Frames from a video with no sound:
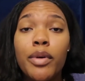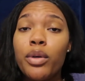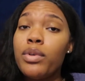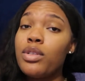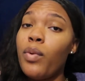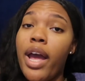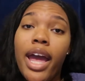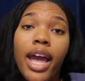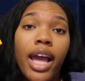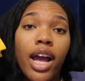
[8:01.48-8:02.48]
book was
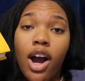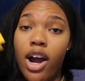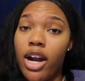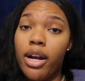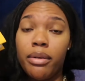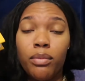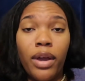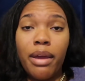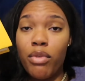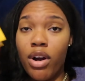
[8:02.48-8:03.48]
way
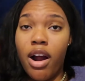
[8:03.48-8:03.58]
more